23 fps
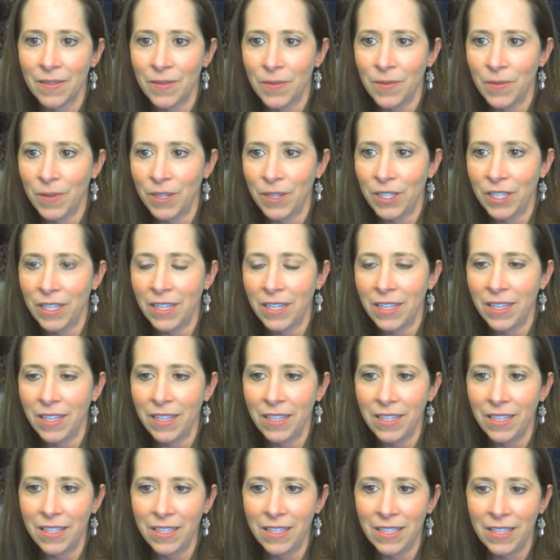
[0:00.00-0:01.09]
which
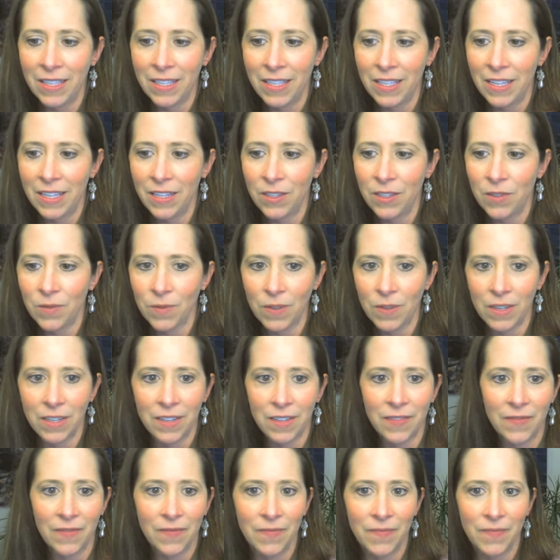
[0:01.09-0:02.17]
is this one.